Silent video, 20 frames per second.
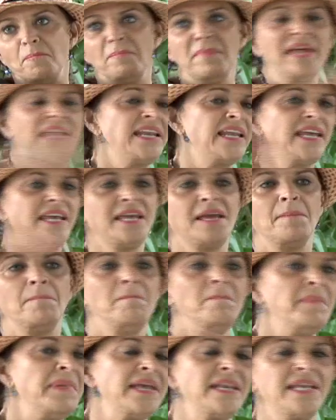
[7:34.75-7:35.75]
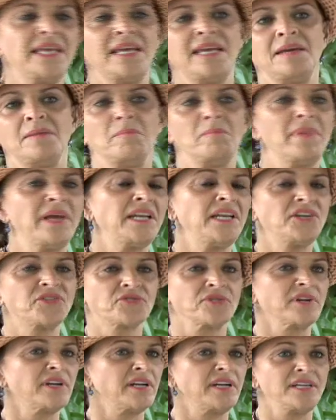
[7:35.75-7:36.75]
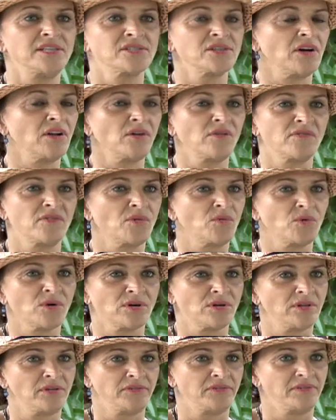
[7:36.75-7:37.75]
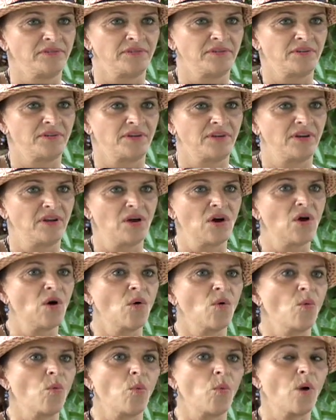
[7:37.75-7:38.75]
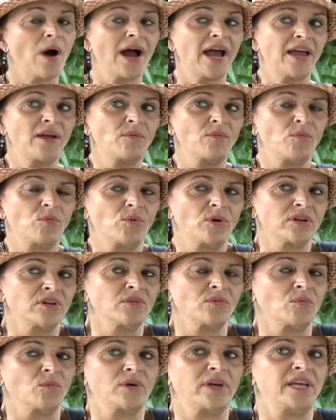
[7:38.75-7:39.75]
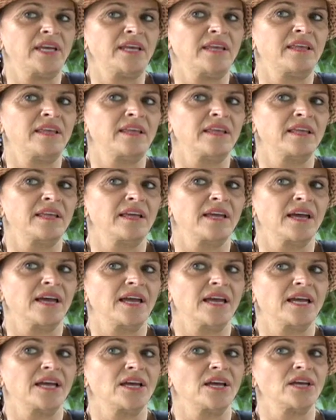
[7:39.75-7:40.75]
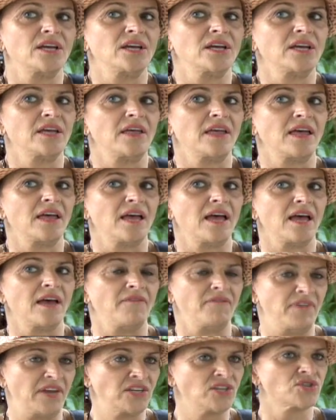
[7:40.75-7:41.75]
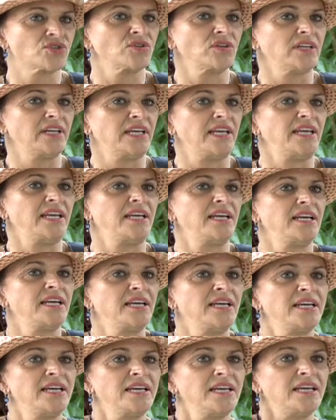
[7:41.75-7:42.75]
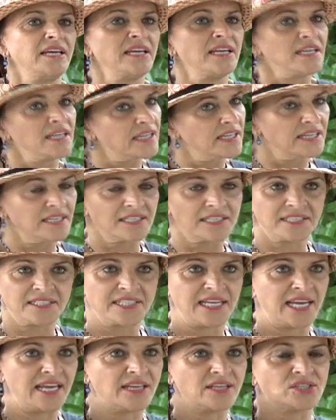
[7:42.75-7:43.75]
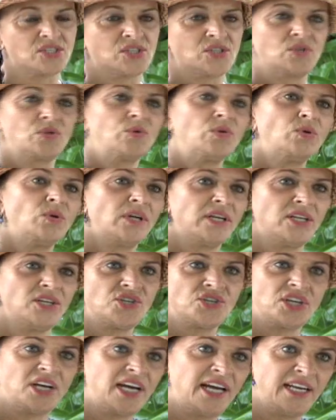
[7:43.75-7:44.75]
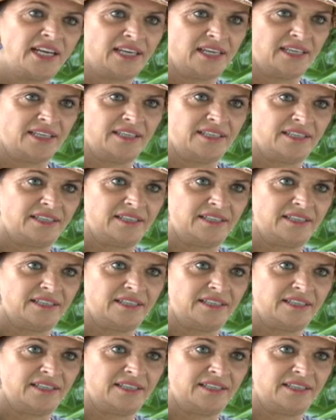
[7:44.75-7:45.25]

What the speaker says: many Trinities all over the world. Why wouldn't we eventually take a school in China,